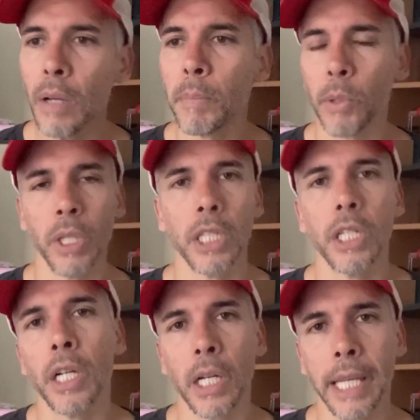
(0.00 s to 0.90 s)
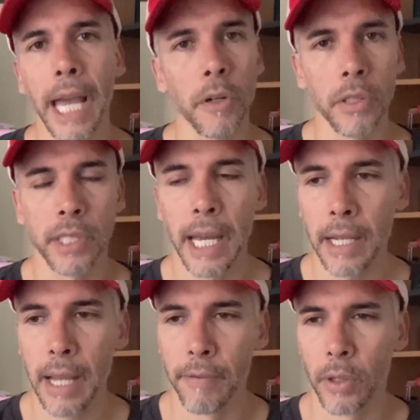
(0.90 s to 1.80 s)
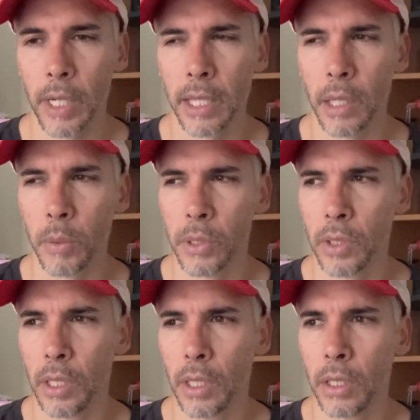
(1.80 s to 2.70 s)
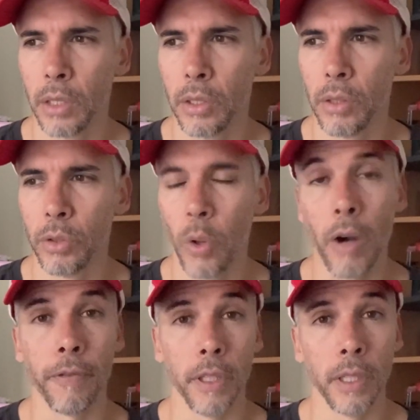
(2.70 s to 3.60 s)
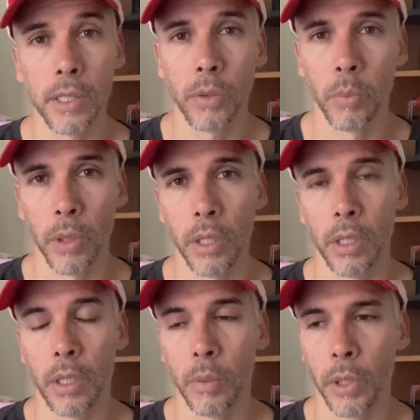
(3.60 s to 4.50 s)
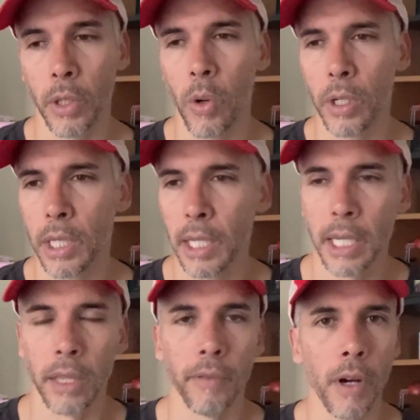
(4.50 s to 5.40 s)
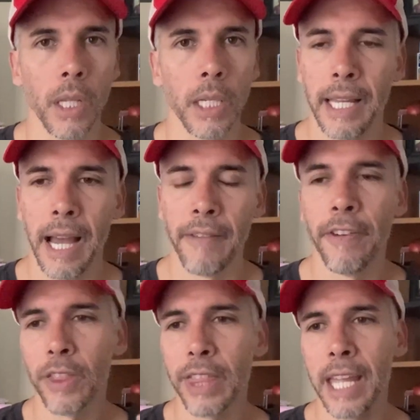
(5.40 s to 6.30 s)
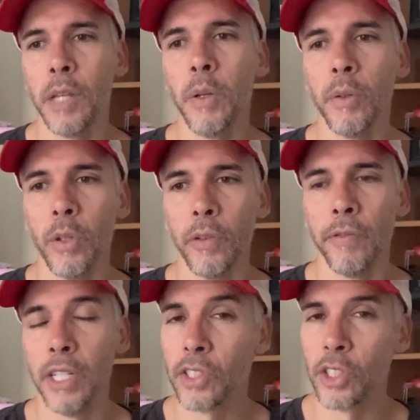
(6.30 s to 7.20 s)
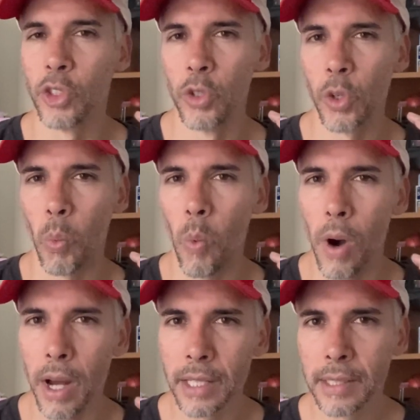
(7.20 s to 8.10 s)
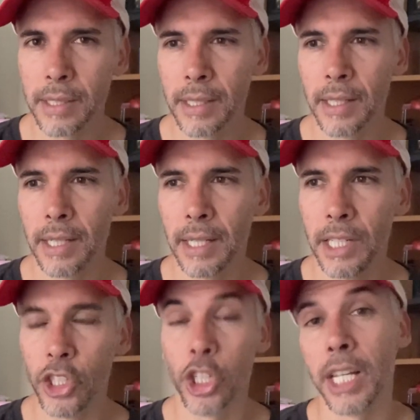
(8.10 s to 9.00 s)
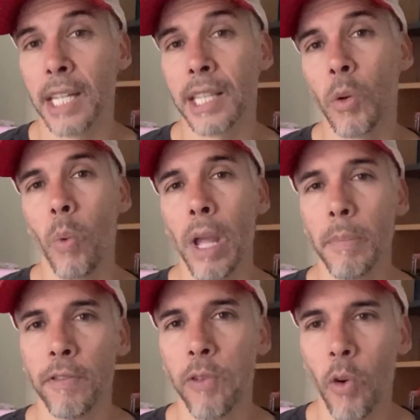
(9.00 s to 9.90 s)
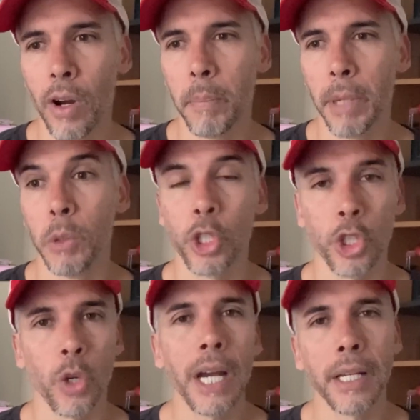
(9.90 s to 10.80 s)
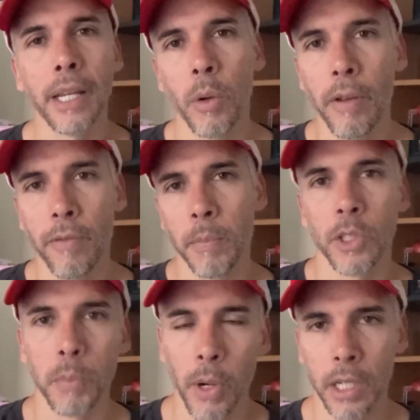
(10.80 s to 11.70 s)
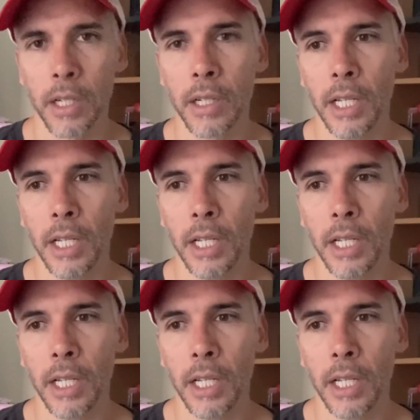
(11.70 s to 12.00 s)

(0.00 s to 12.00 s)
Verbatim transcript: but really good uh, counterattack after I think it was uh, Joao Felix with uh, with the corner kick and the volley. I felt that he Vinicius Jr. wanted to. He should have kicked it way before it, but he was trying to get away from his marker